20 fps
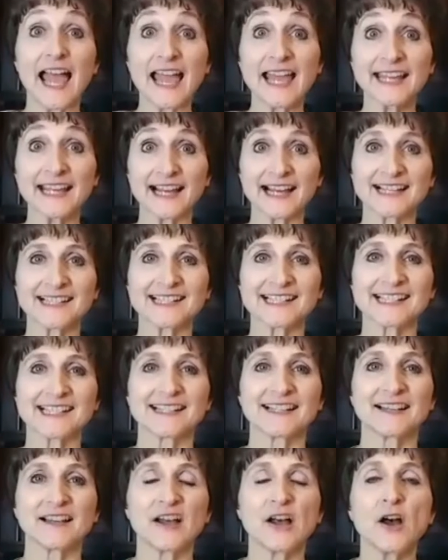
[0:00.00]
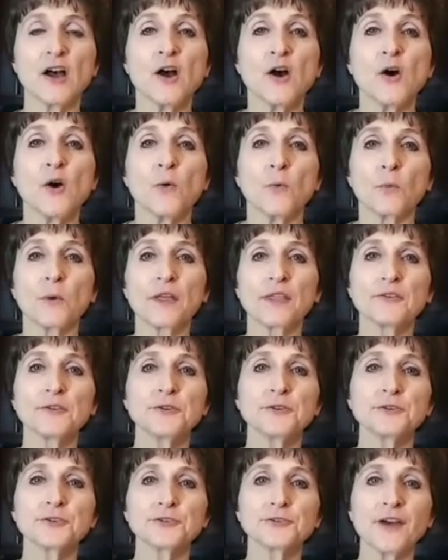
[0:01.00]
Hey guys, whether
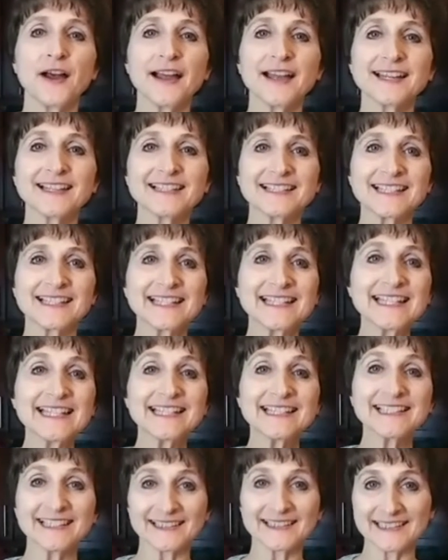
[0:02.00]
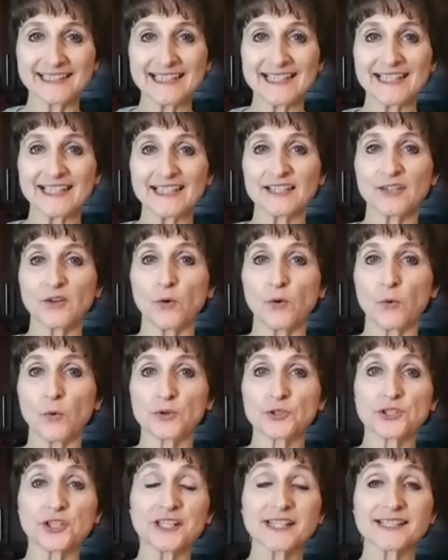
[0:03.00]
you're trying to eat clean
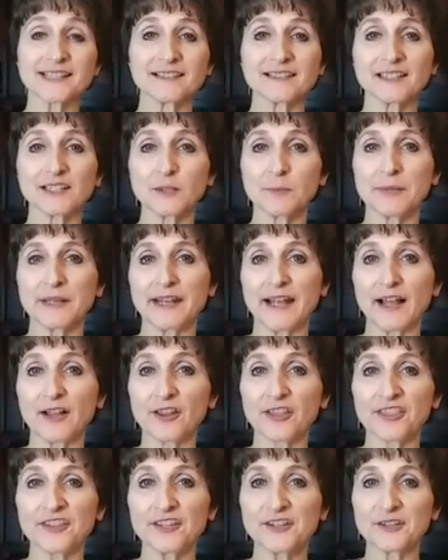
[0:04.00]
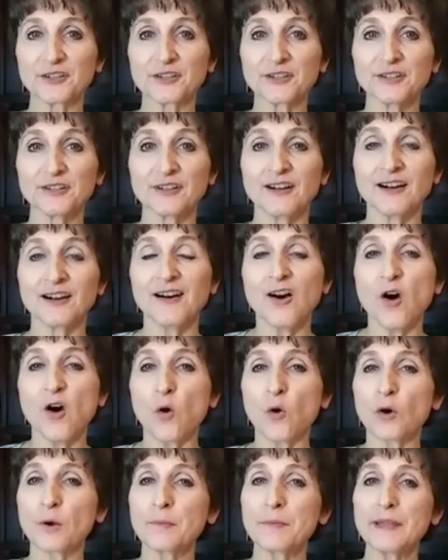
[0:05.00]
or just a little bit healthier,
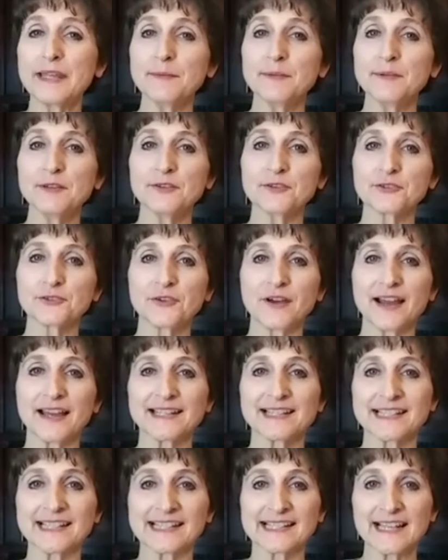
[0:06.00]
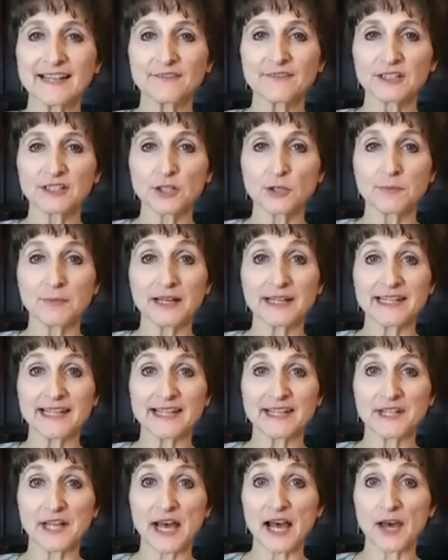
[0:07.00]
or maybe you're trying to save a little
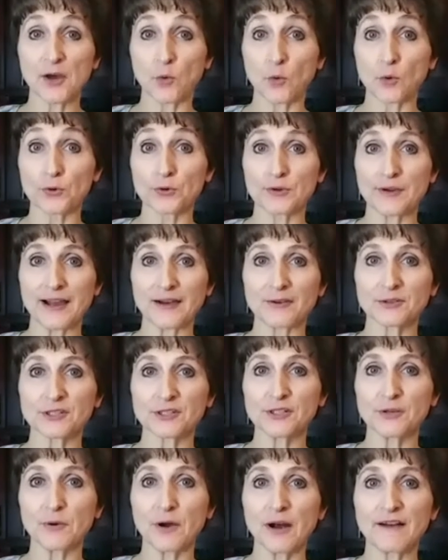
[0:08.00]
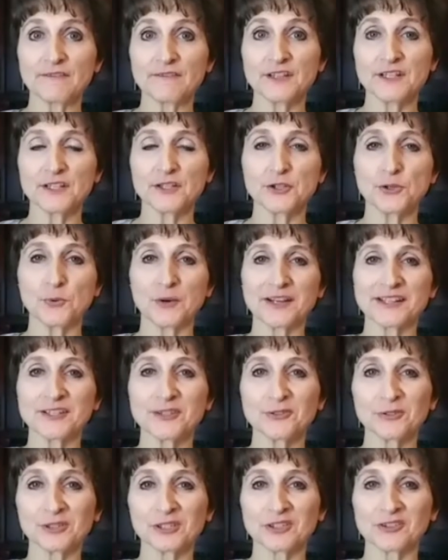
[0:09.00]
money and not order out so often and you want to
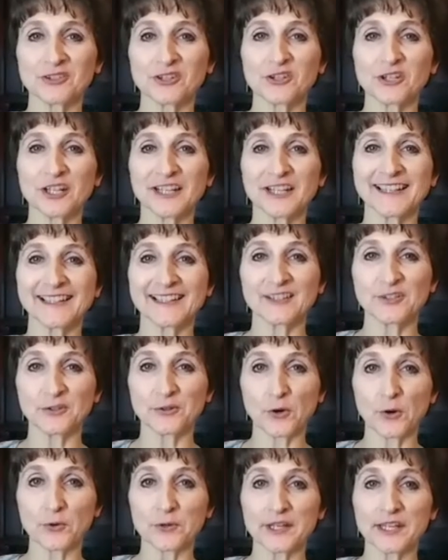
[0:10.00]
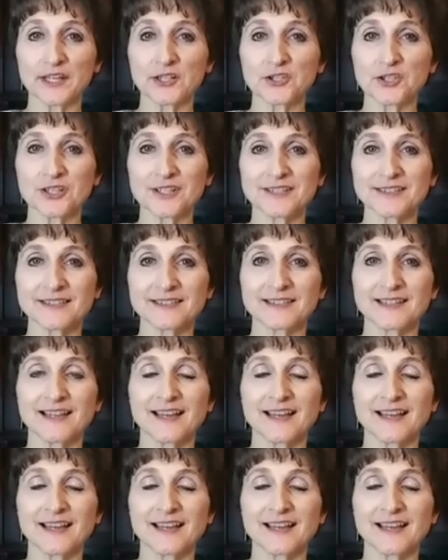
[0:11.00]
do a little cooking in your own kitchen,